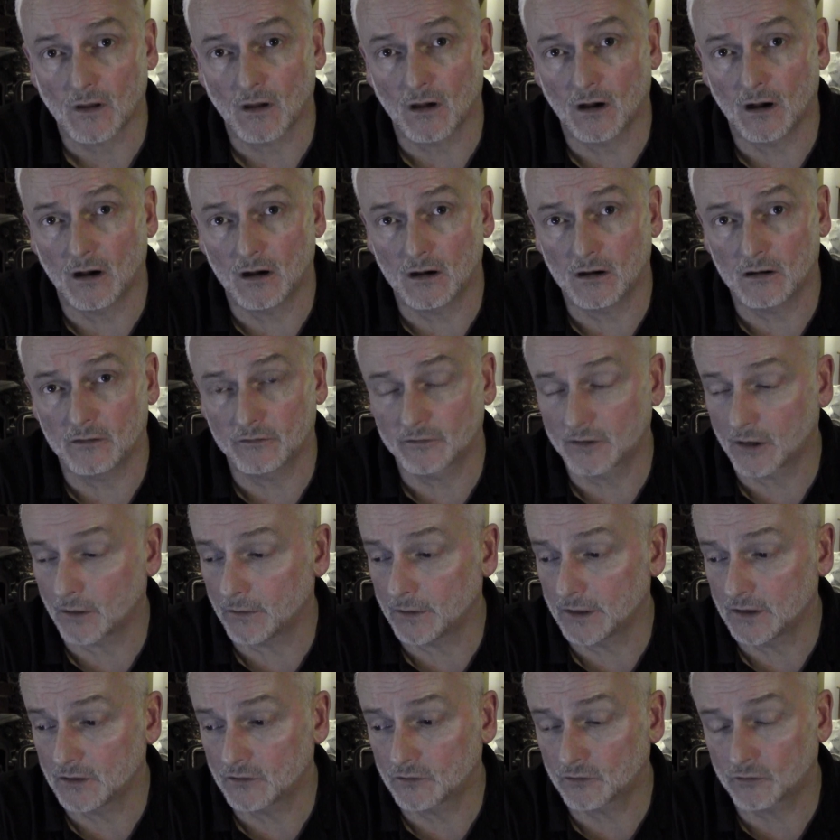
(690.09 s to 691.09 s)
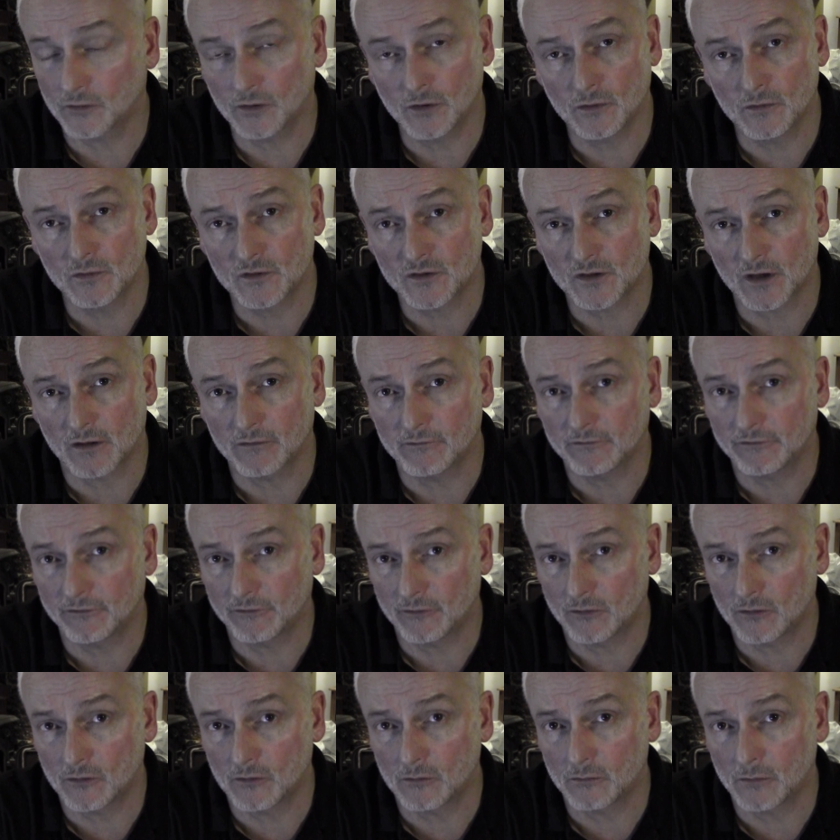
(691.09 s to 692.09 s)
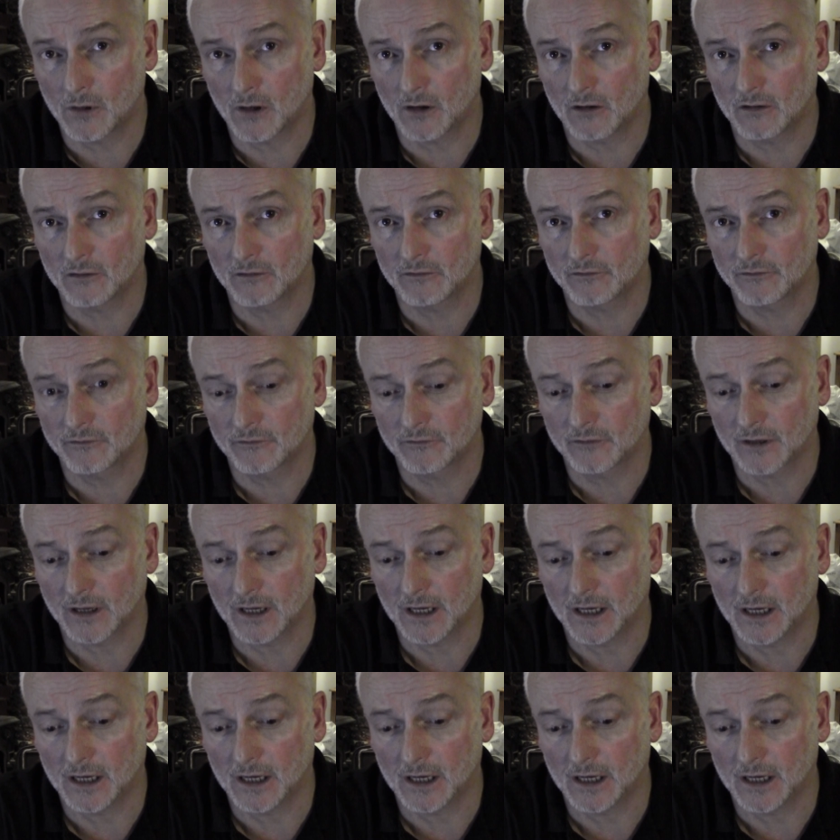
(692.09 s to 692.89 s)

of going through some form of